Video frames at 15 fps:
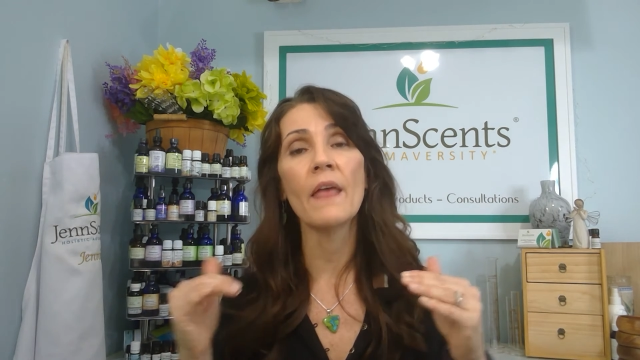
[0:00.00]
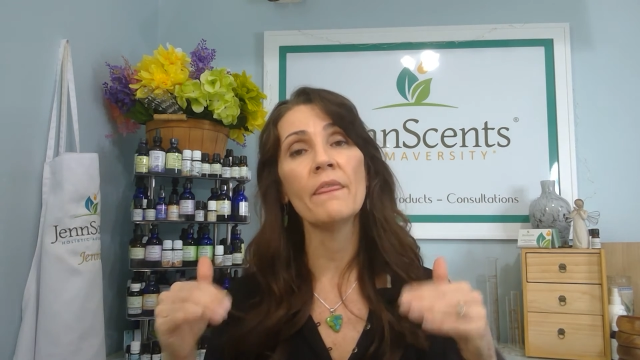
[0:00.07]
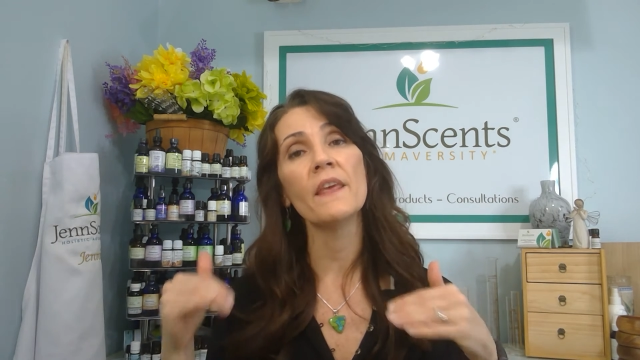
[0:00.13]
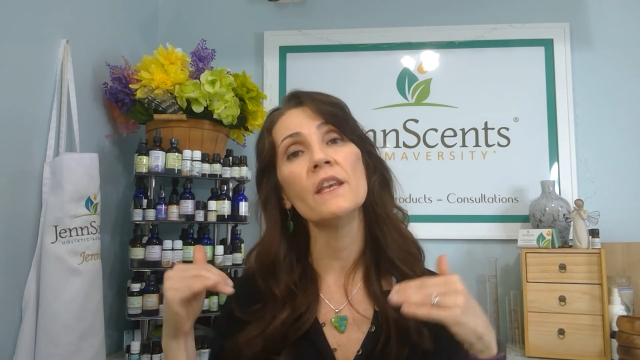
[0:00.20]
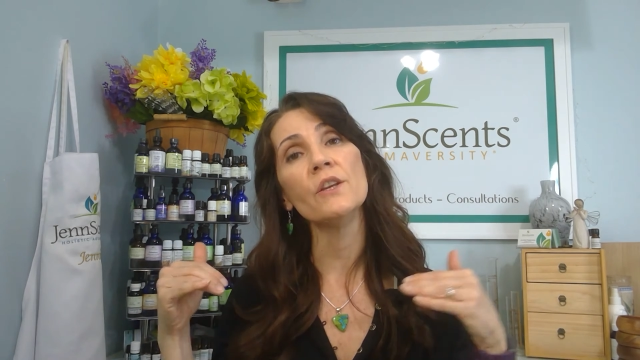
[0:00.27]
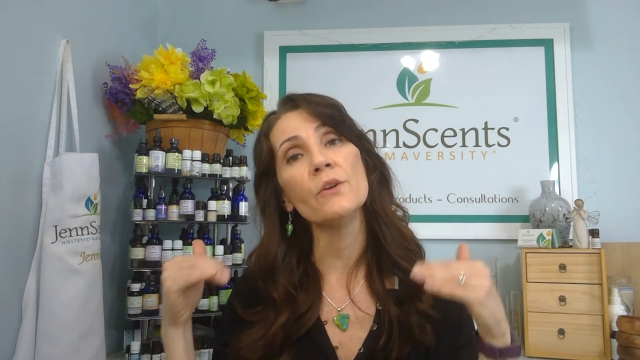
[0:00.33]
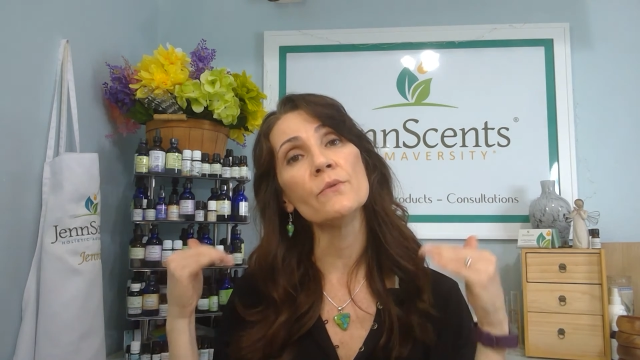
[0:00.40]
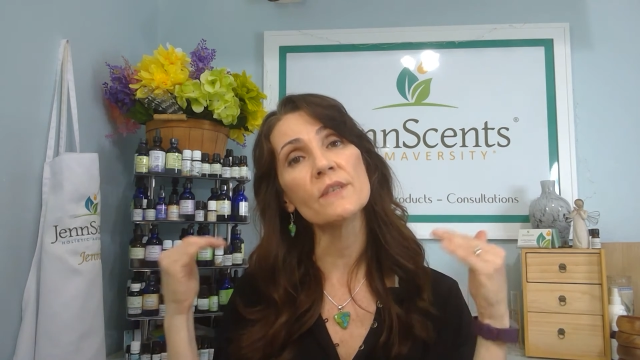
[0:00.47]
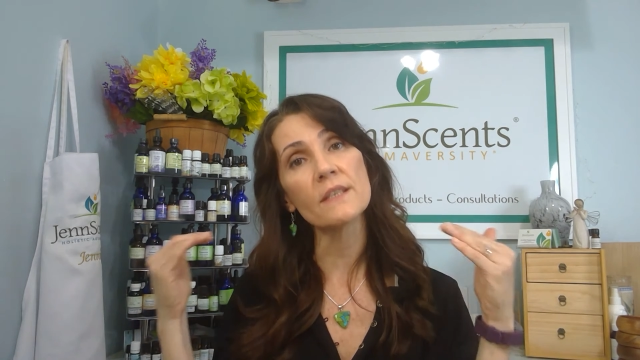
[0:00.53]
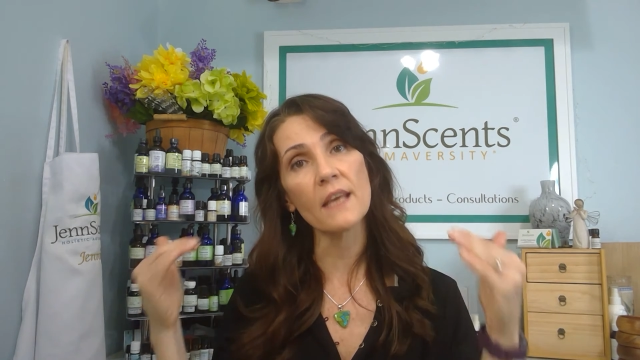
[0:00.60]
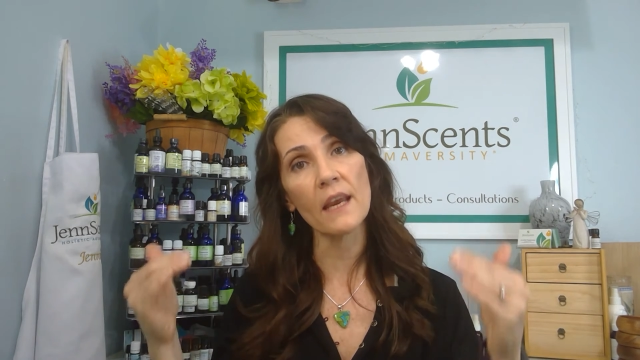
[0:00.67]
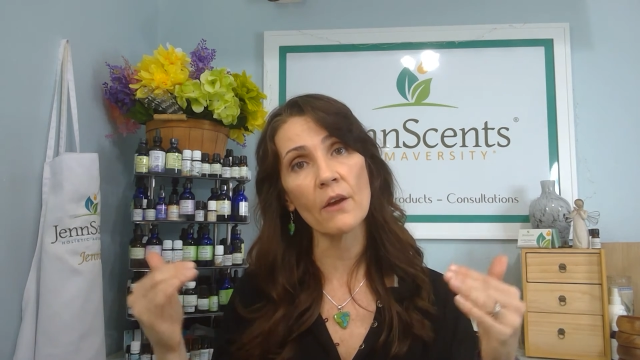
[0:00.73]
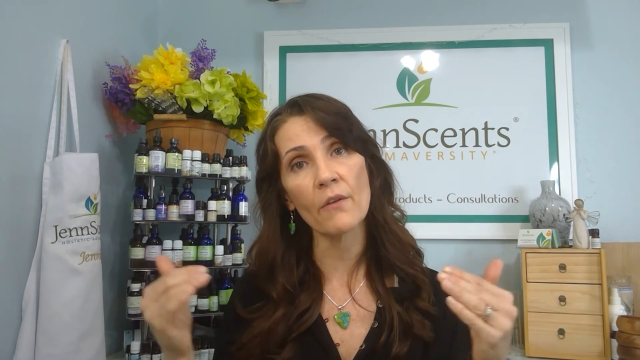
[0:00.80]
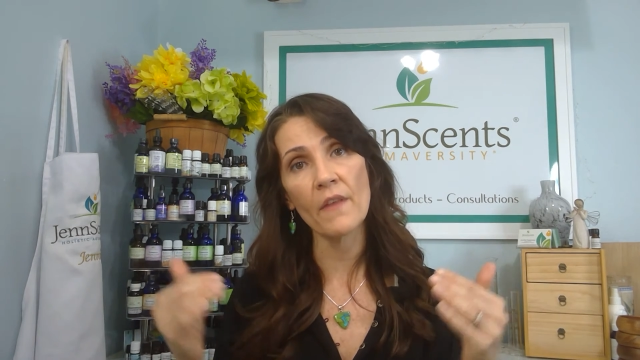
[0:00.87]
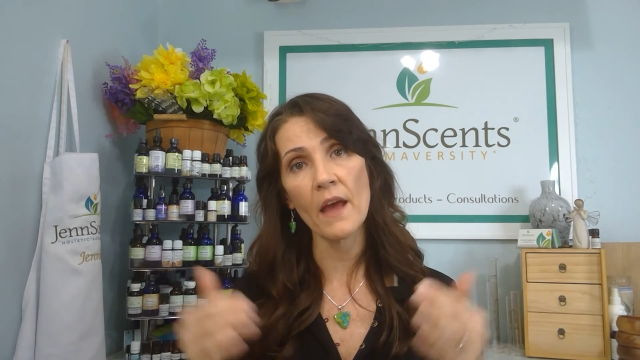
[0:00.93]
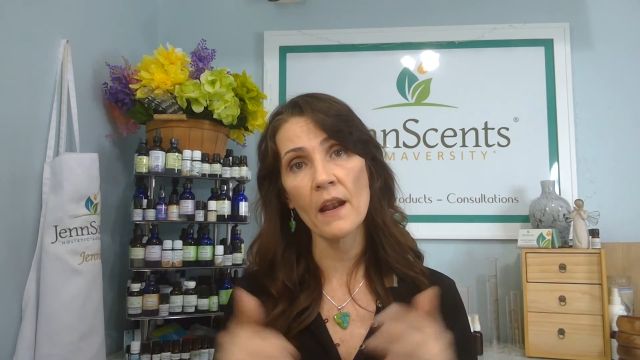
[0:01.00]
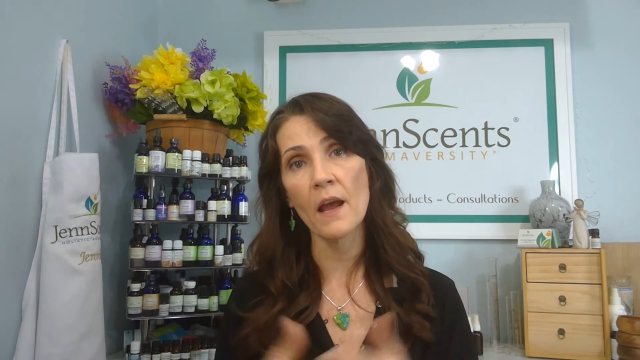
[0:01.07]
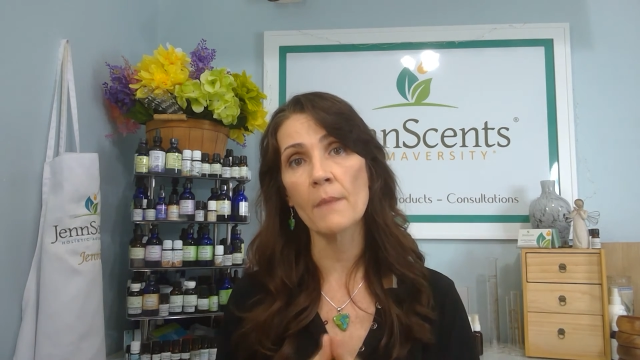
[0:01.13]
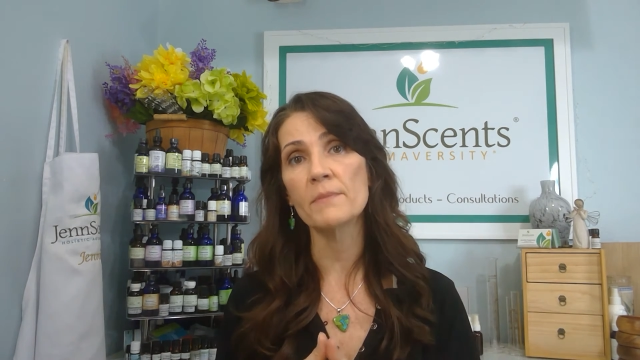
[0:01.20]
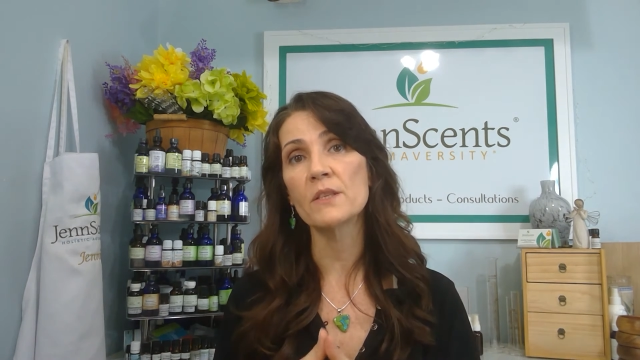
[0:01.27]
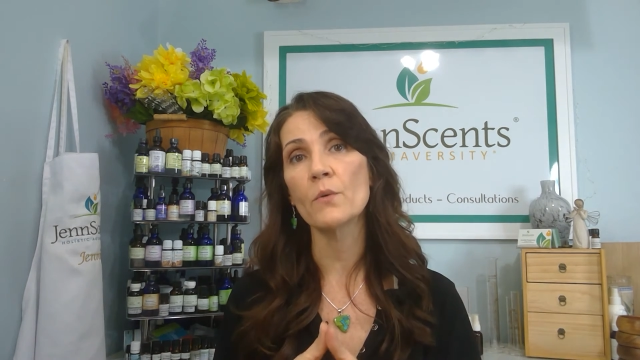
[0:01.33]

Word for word: and then you scale that up.